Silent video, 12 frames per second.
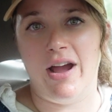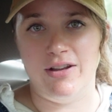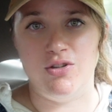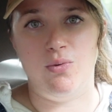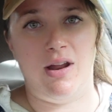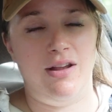I
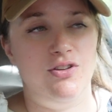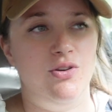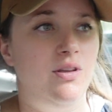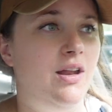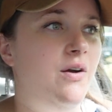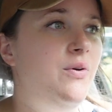do what I
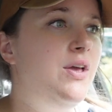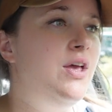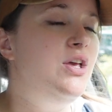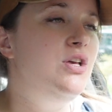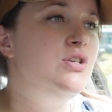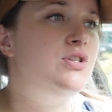do,
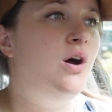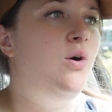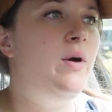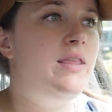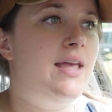So with